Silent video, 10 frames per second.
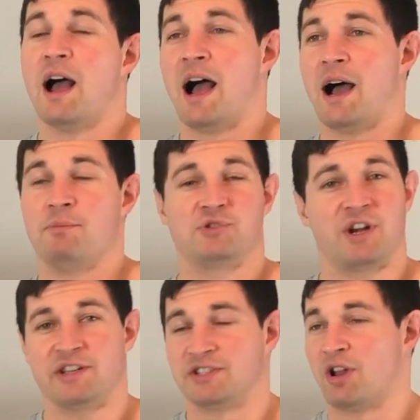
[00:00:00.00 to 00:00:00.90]
um,
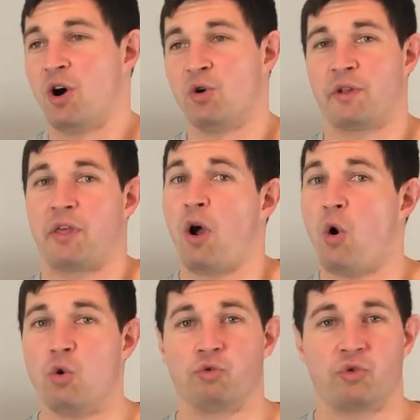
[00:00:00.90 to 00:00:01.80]
Jason Holder, they're
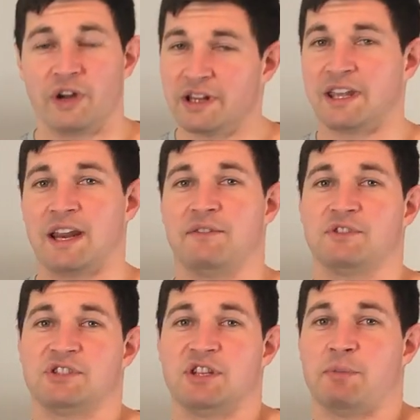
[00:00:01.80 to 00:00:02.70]
all really going to have
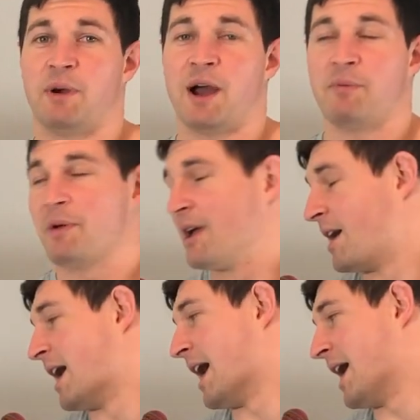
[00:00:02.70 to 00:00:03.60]
to step up.
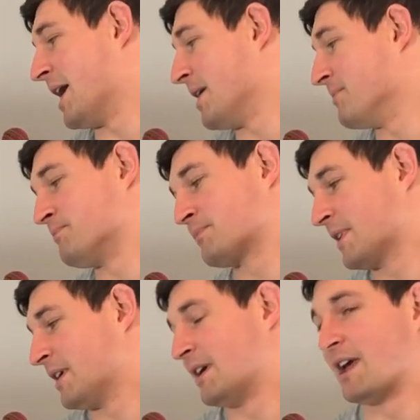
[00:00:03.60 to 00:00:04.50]
Um,
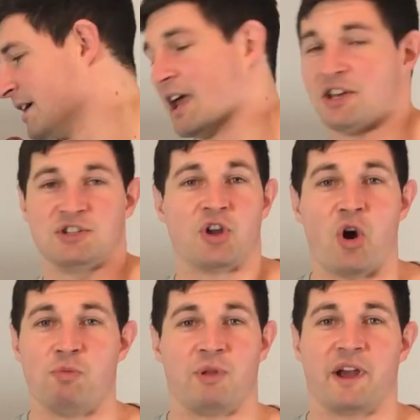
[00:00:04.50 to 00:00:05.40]
and just
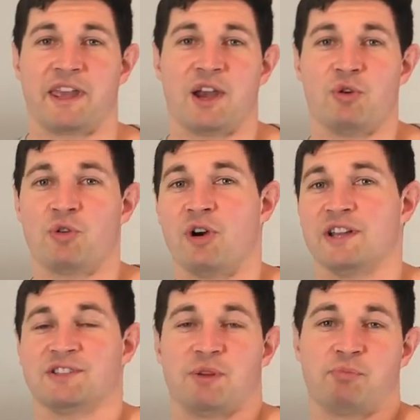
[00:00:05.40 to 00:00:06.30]
hope like how
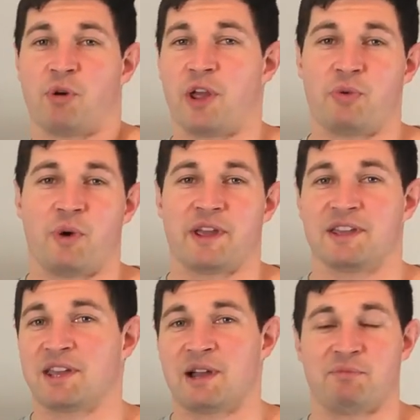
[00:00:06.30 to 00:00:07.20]
guys like Braithwaite
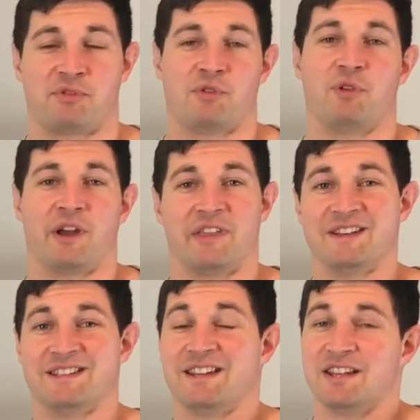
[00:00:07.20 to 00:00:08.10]
can come through like they
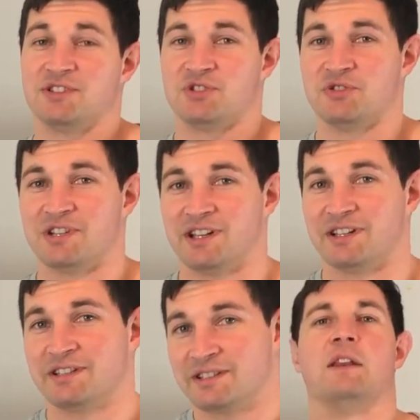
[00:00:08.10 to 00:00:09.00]
did against New
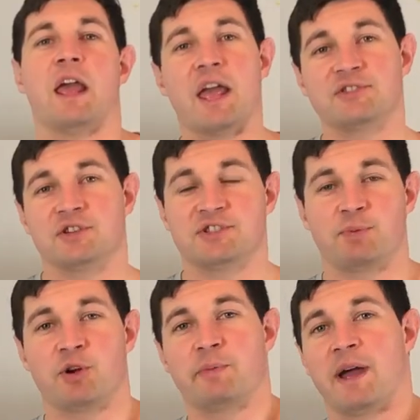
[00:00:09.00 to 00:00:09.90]
Zealand. Now as I
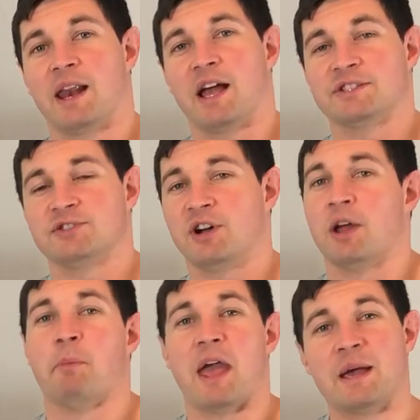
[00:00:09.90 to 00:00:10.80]
spoke about last
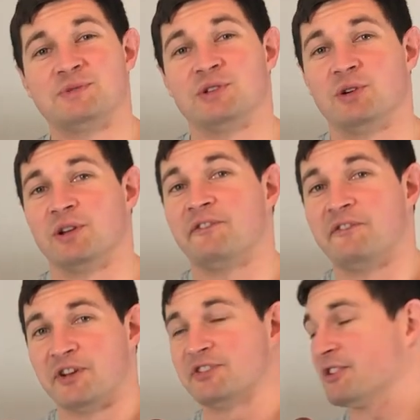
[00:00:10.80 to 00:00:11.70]
night, I'm absolutely
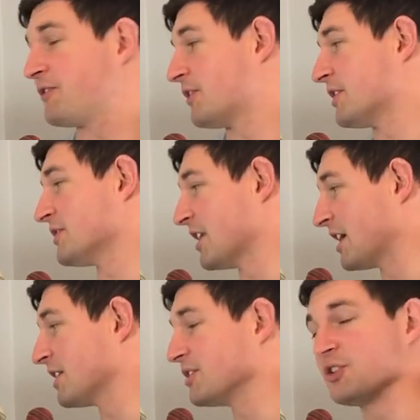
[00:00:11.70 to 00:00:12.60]
fizzing for this
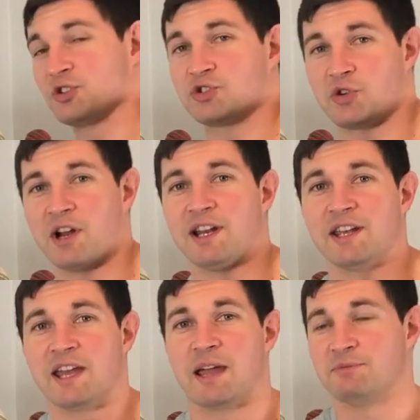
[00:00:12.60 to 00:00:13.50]

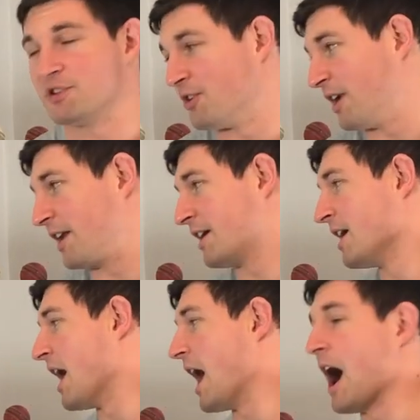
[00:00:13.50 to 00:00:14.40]
England-Australia game tonight.
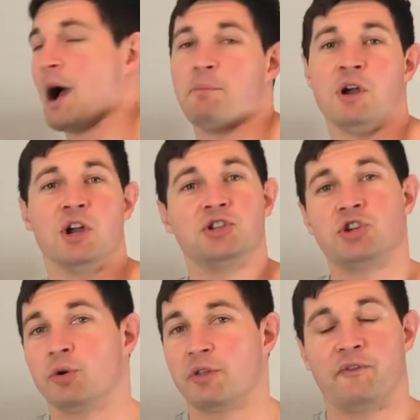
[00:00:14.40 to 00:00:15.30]
Um,
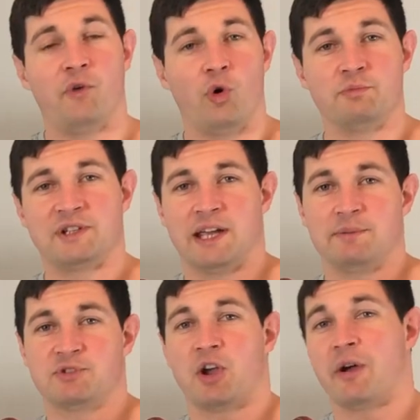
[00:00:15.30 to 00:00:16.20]
two of the form
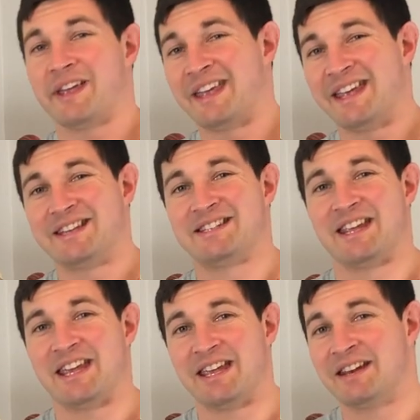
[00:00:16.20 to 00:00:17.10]
teams going head
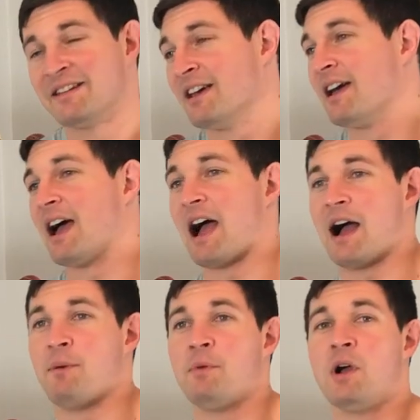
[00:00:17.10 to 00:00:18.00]
to head.
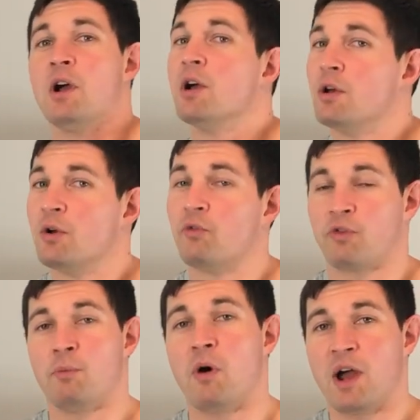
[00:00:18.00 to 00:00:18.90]
Um,
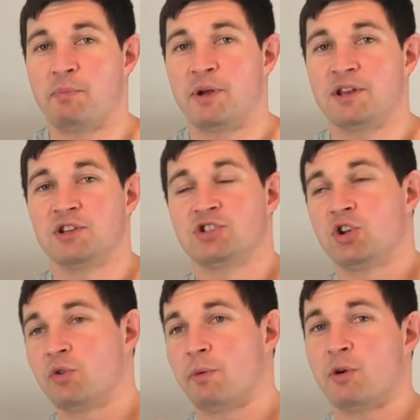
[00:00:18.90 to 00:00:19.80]
from my opinion,
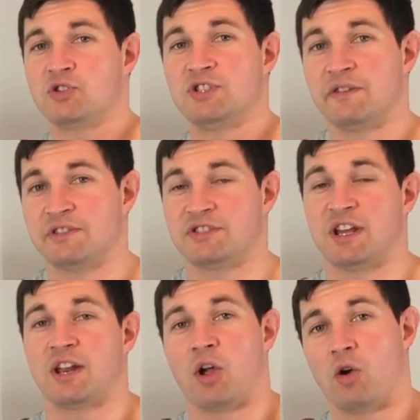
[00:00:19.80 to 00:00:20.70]
two of the most
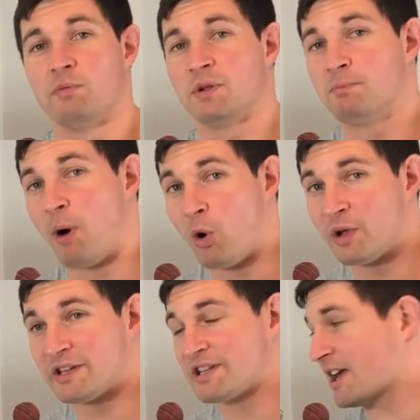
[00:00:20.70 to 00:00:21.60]
devastating opening
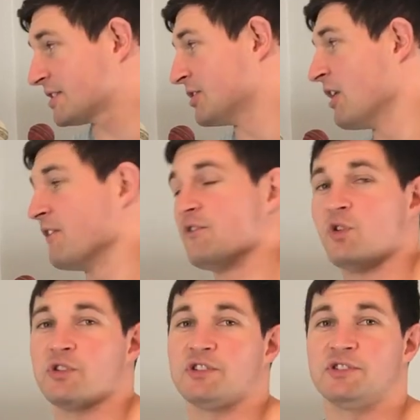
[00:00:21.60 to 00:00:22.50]
bowling attacks
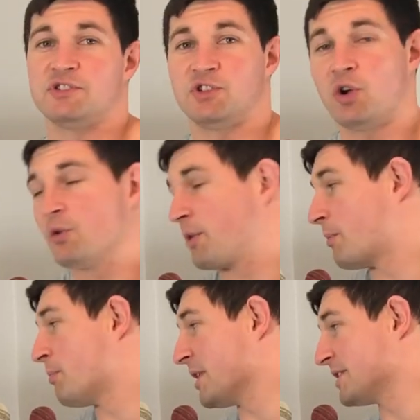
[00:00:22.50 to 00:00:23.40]
versus two of
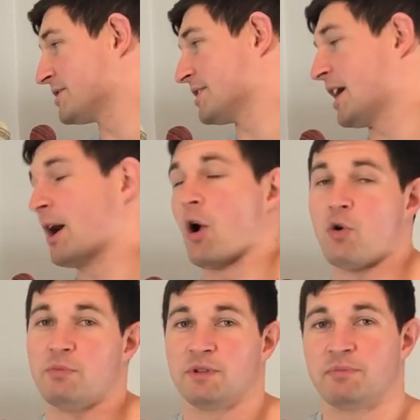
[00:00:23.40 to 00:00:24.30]
the best uh,
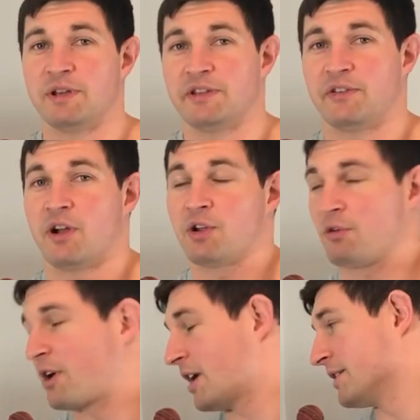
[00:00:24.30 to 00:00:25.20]
opening pairs going
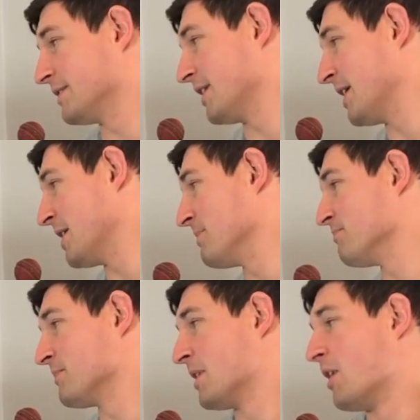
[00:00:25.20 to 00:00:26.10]
around.
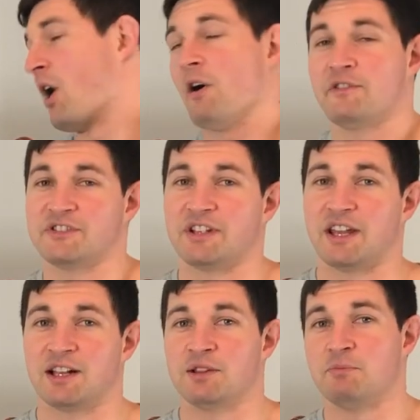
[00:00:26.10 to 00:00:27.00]
Um, obviously
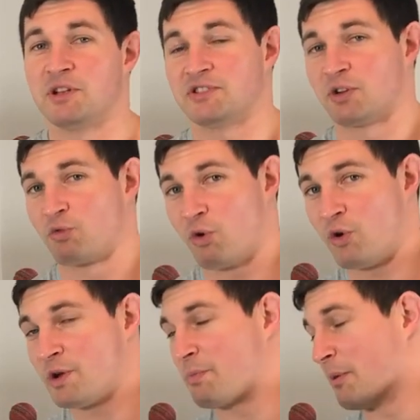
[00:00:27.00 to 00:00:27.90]
England missing
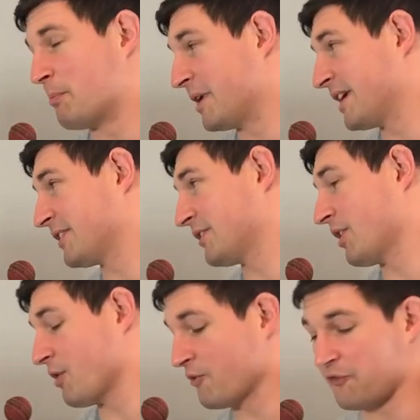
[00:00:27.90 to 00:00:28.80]
Roy, but
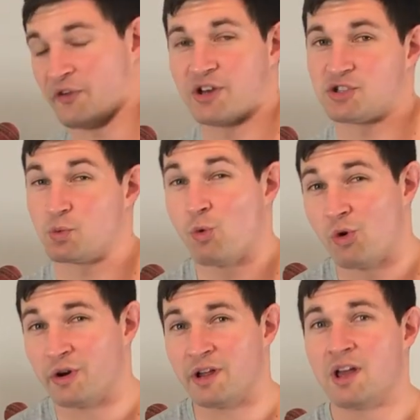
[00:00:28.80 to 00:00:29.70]
Bairstow, Finch,
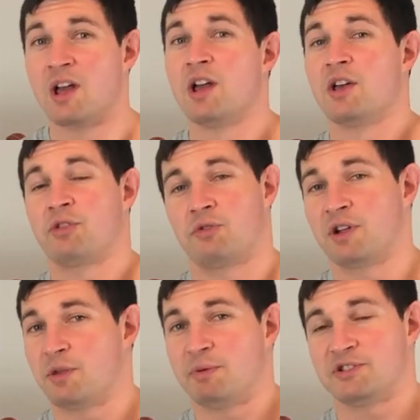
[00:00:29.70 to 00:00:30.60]
Warner,
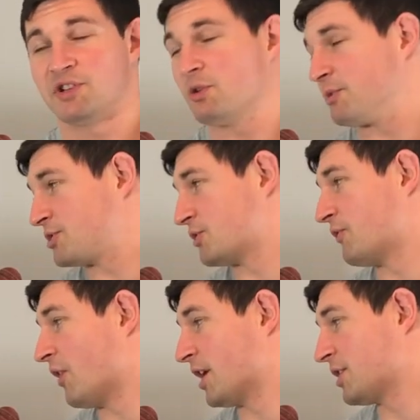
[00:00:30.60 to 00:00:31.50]
three of the best openers you'll
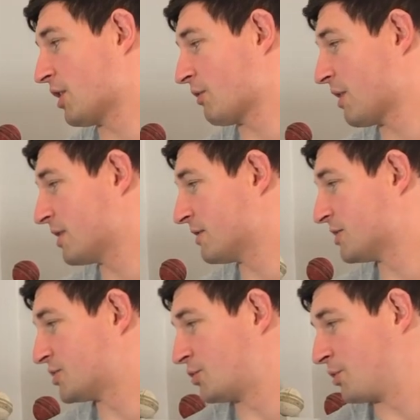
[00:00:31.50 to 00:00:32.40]
find going around in
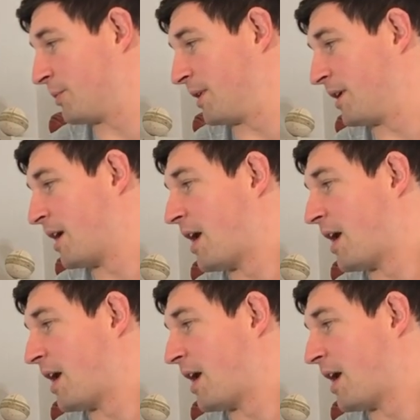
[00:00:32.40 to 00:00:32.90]
this tournament.